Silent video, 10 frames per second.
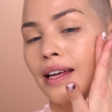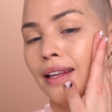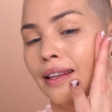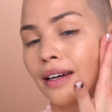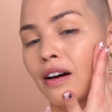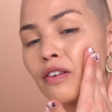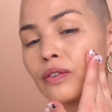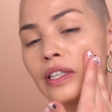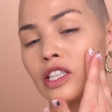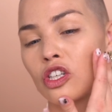the
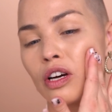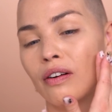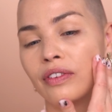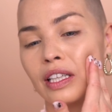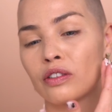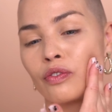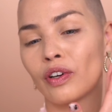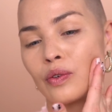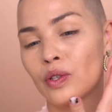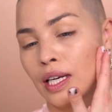coverage of this
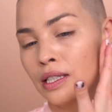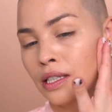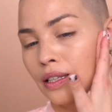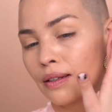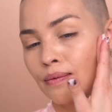foundation.